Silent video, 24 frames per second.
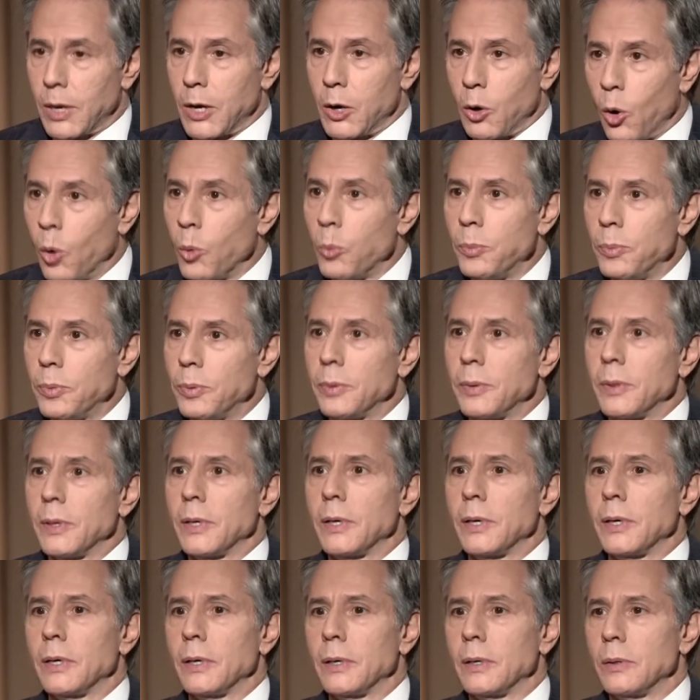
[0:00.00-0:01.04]
my hope
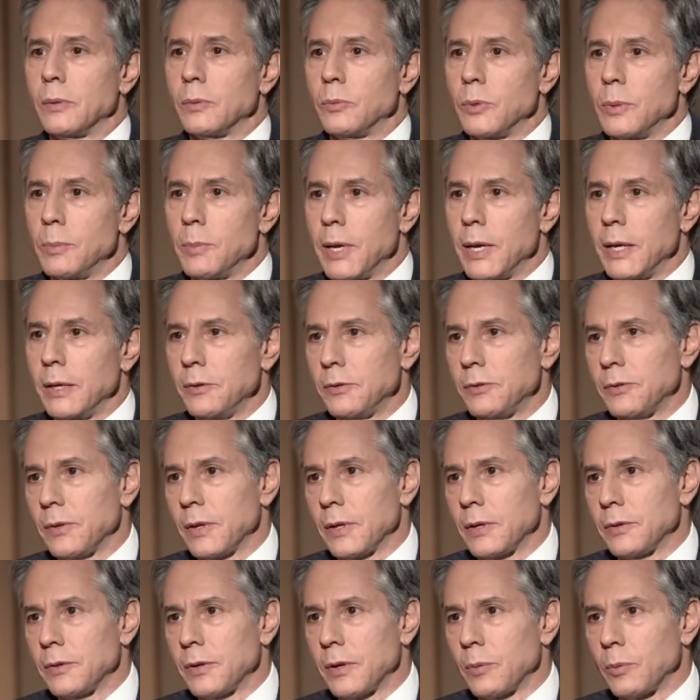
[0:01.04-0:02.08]
uh, remains
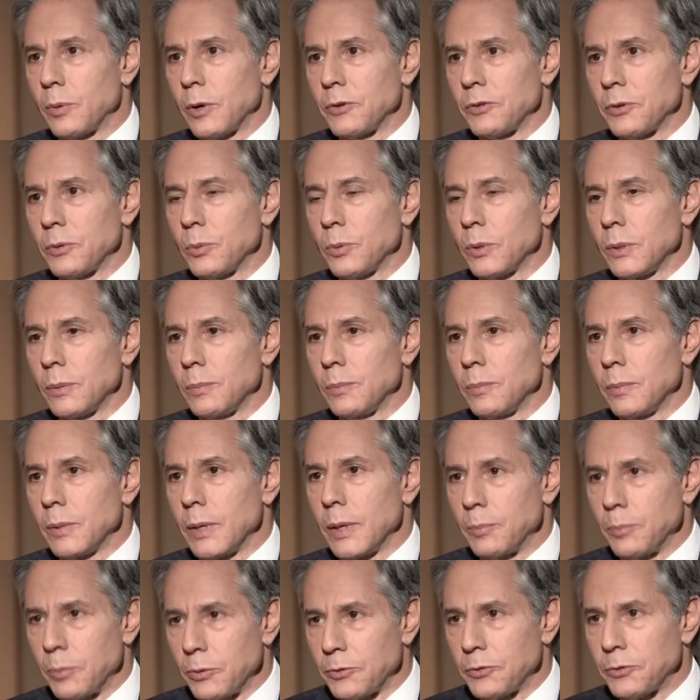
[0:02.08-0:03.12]
that uh, Russia will
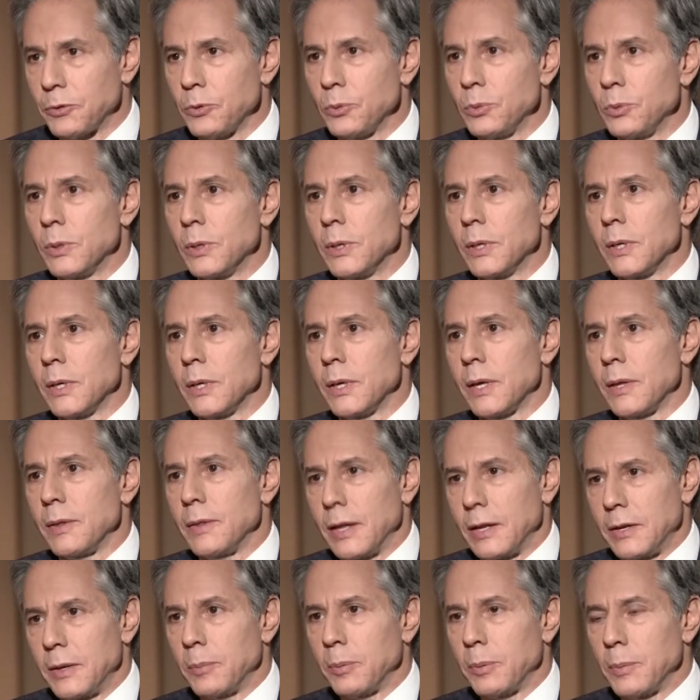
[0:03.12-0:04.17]
uh, pursue
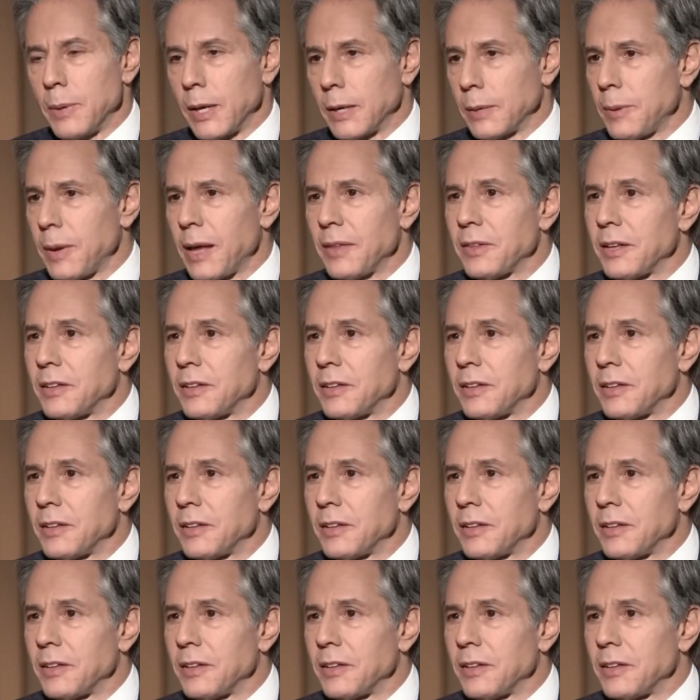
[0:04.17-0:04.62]
that diplomatic